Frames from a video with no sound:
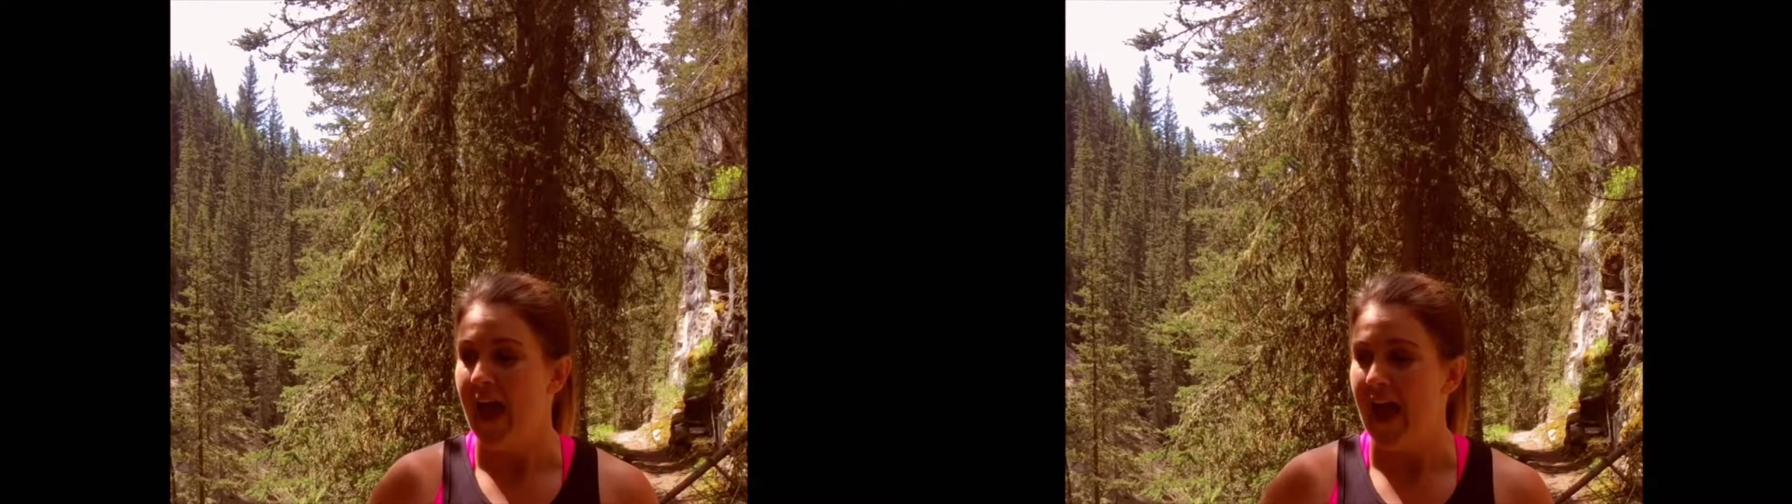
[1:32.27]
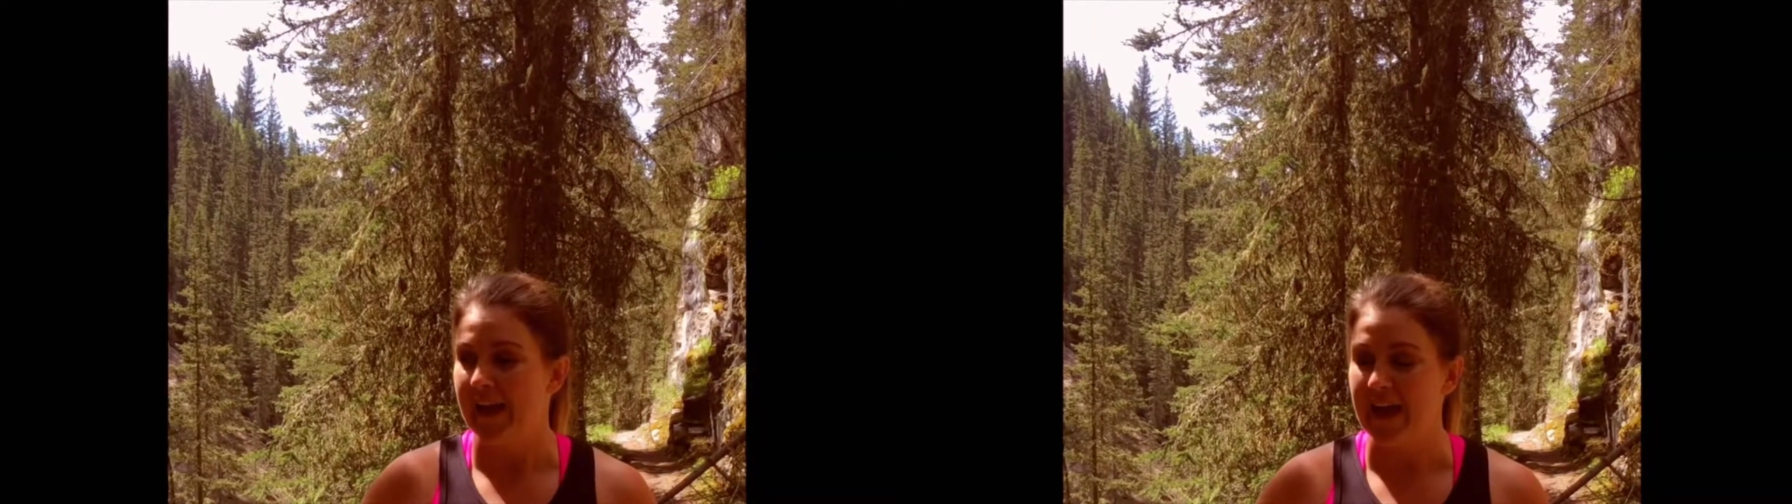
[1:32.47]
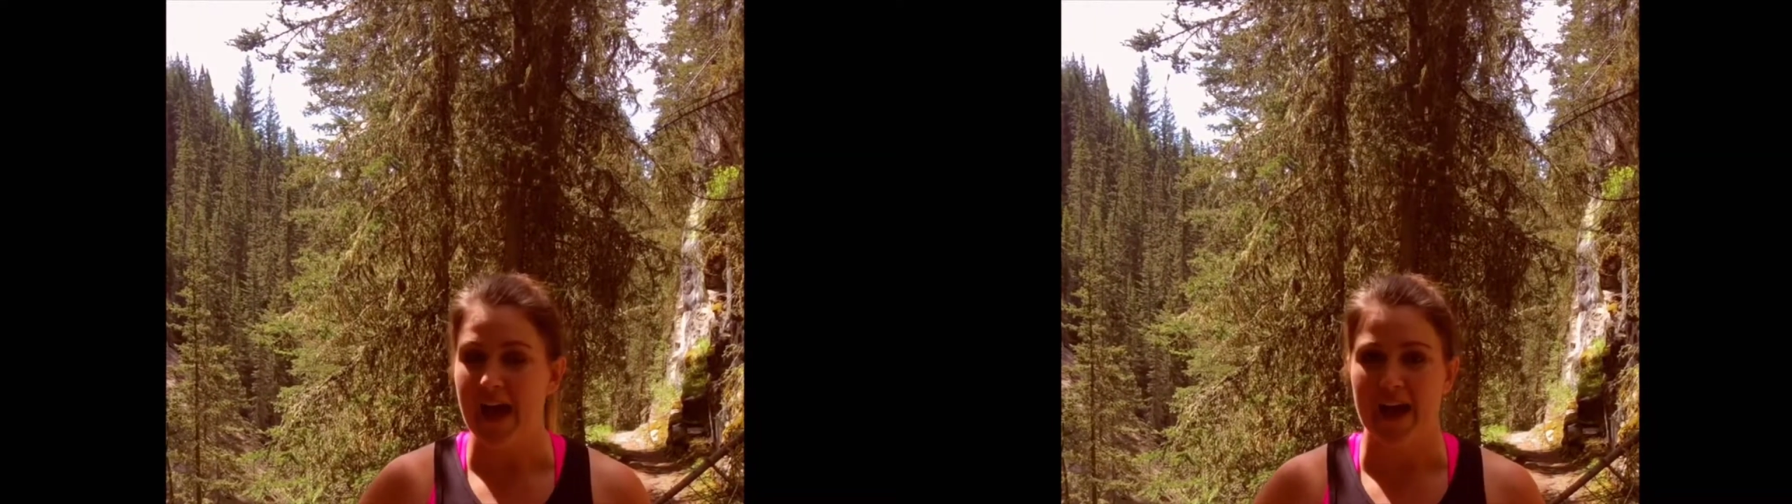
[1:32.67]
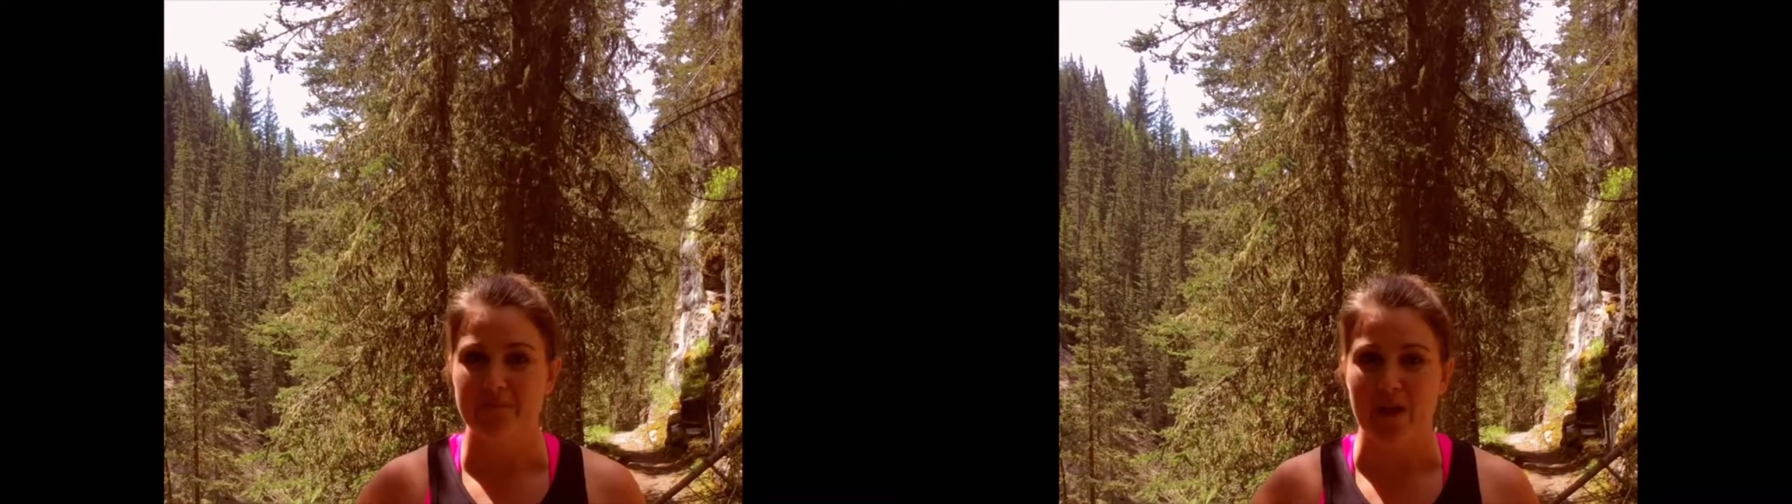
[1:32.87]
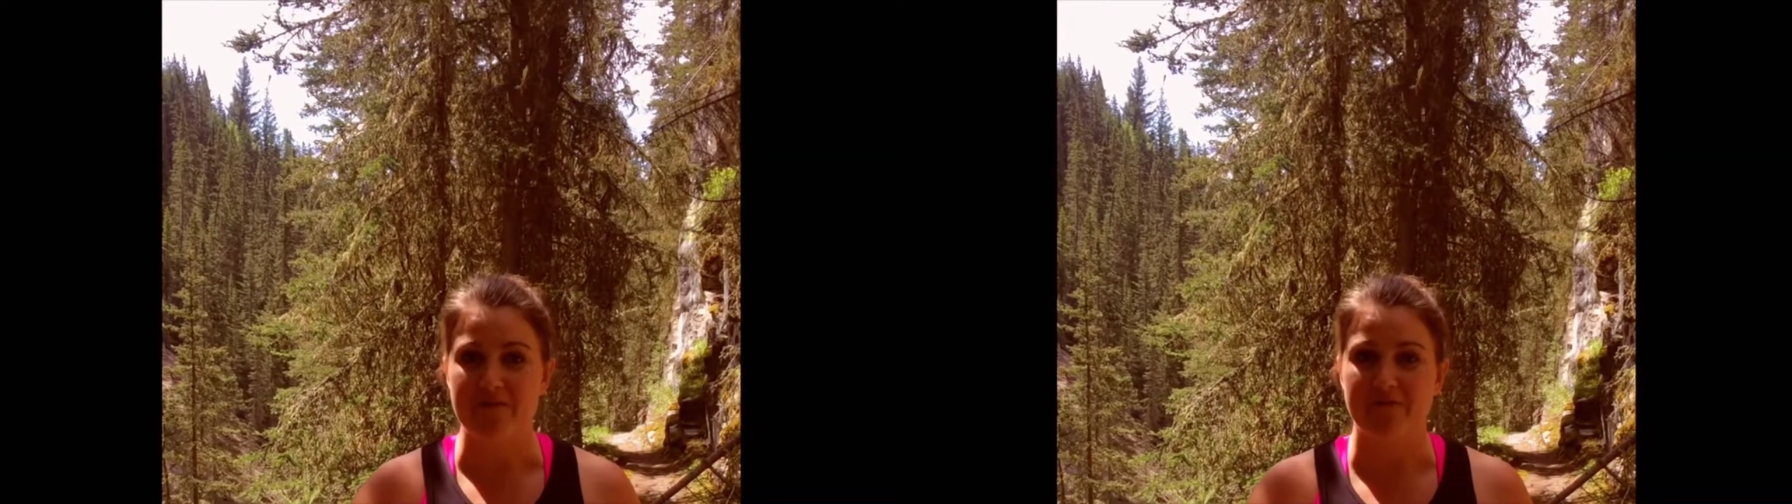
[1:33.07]
and I had
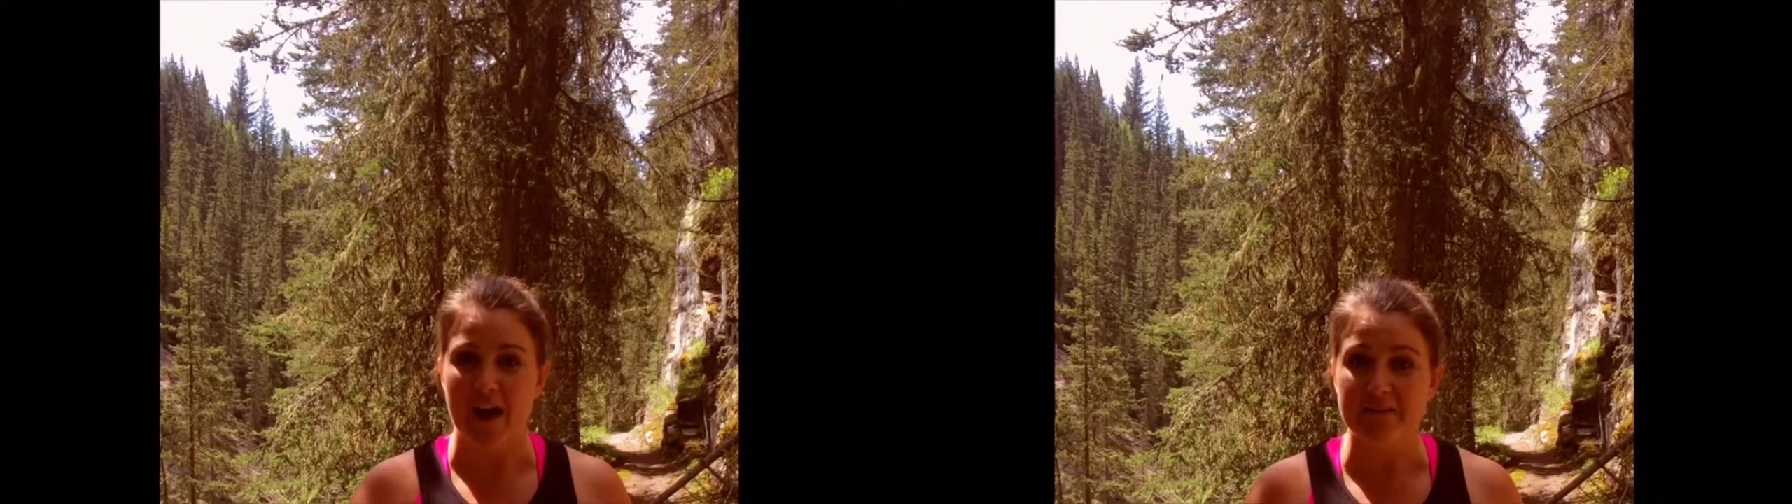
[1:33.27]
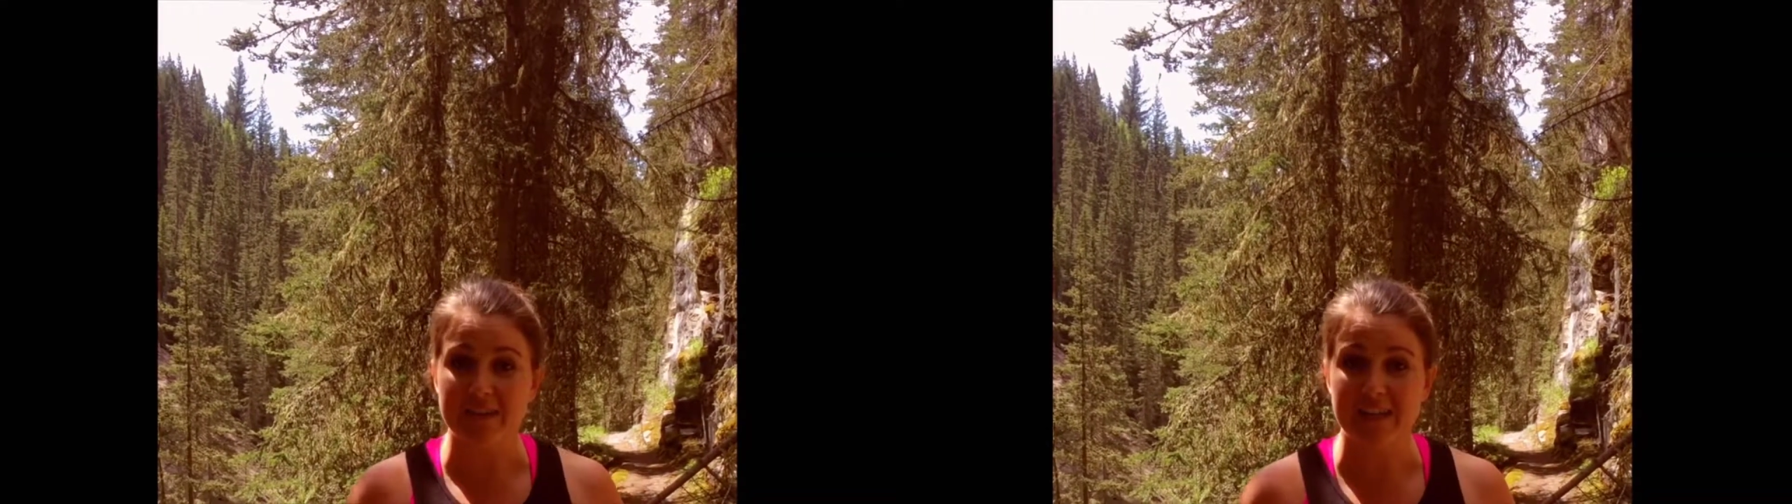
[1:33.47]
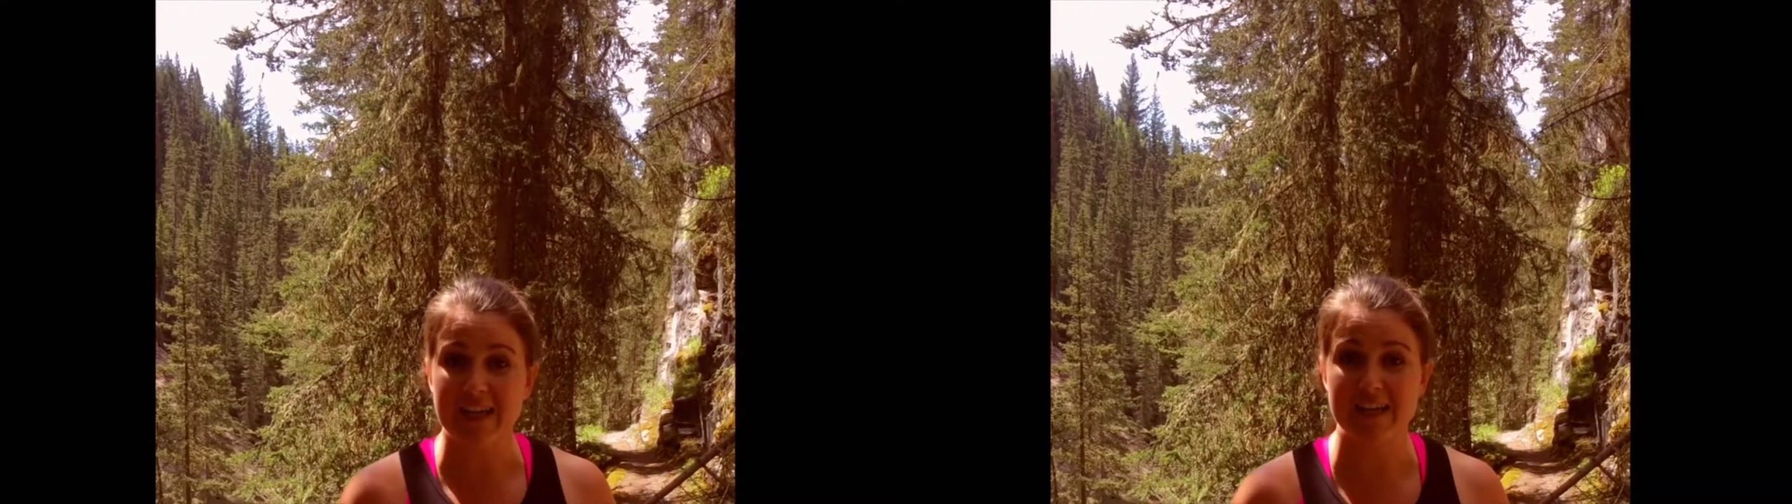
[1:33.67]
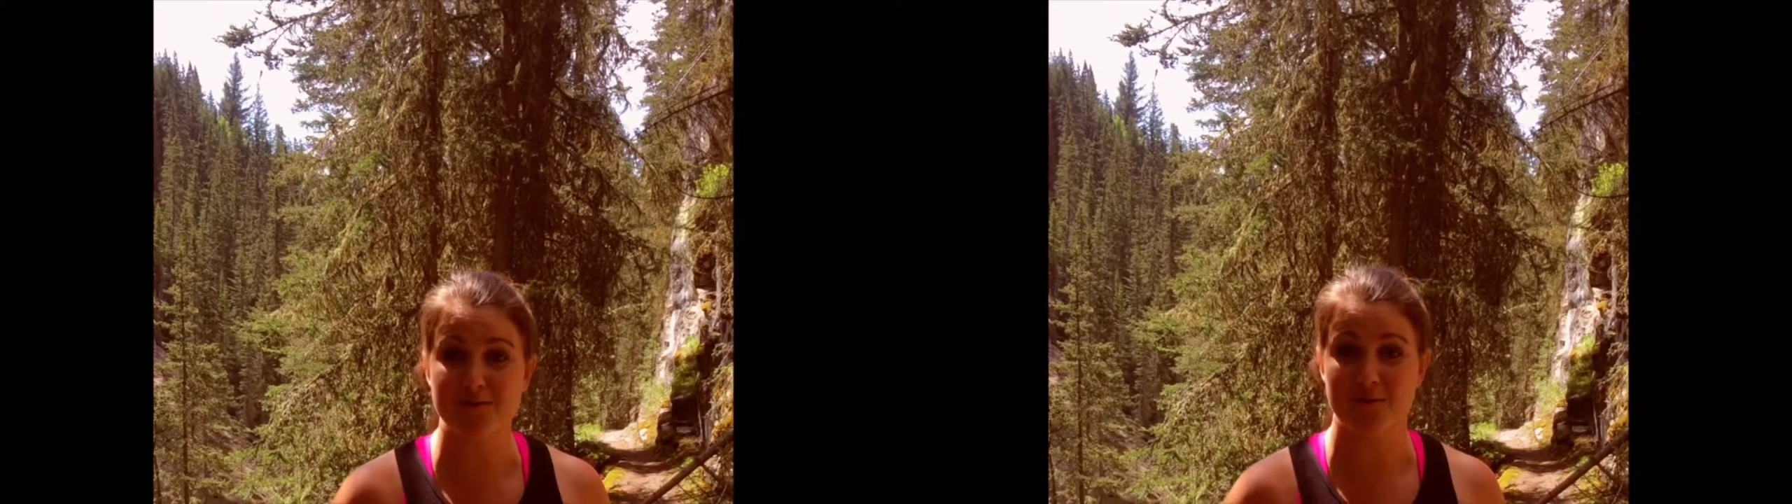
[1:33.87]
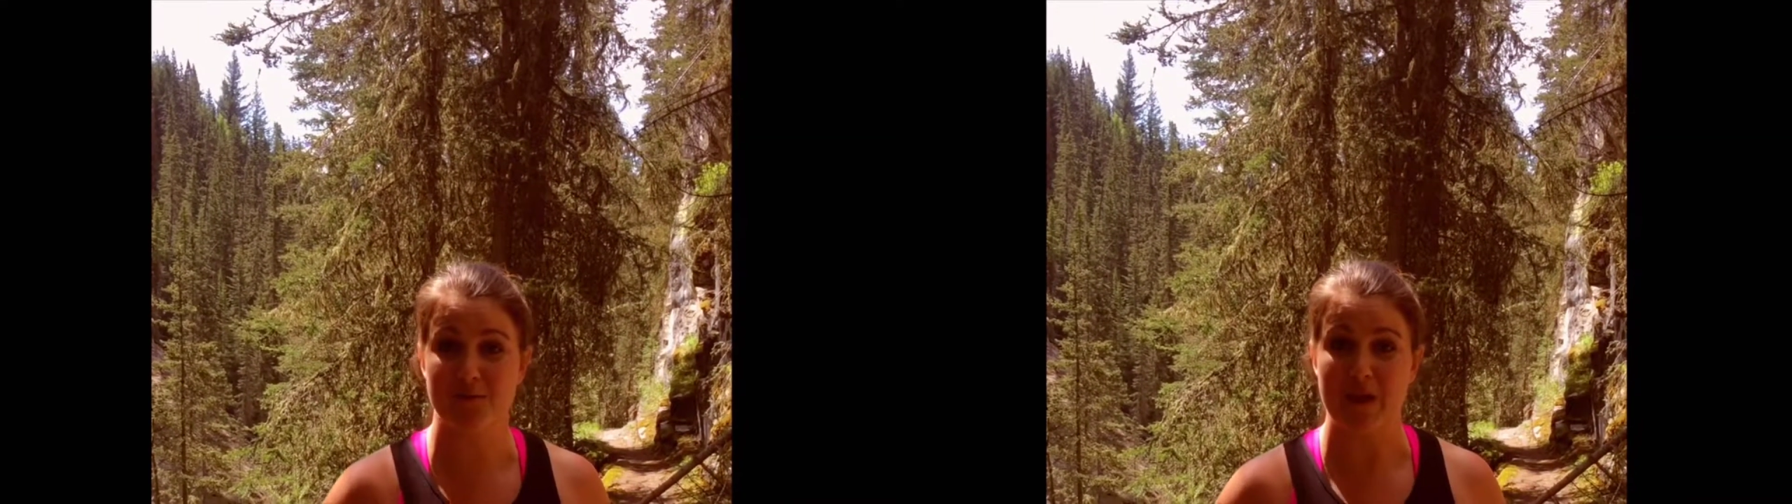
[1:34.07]
my five little kids
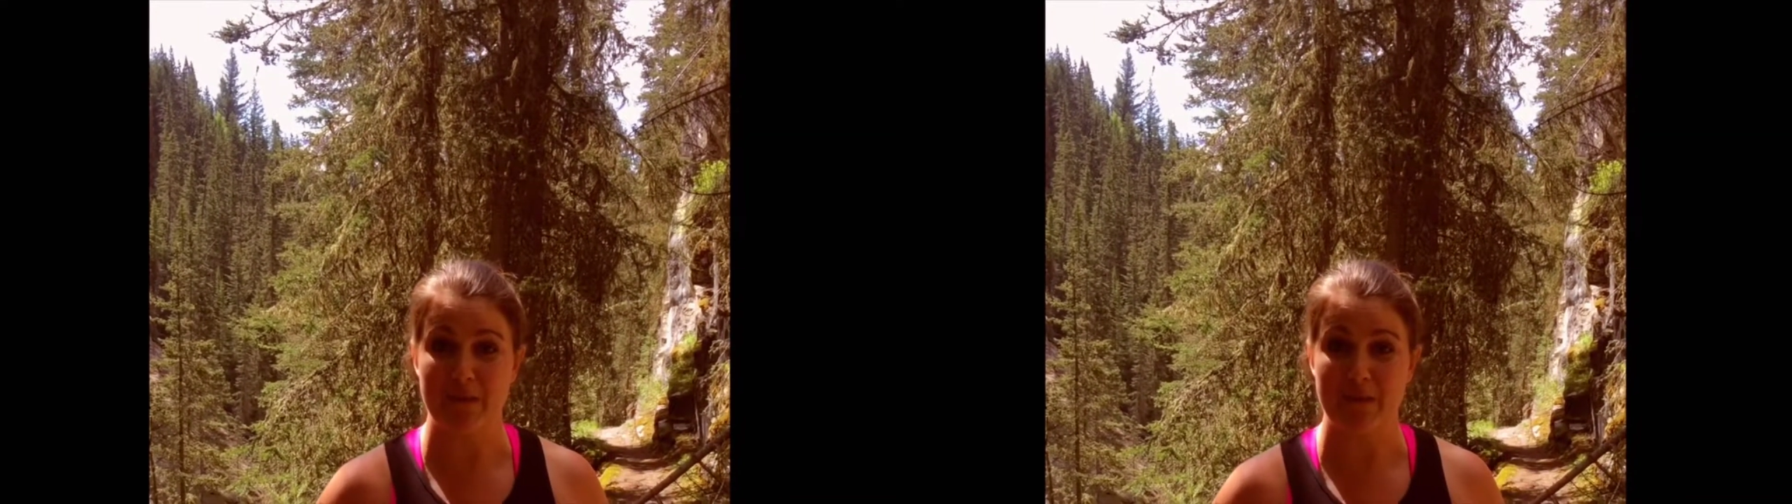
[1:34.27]
with me,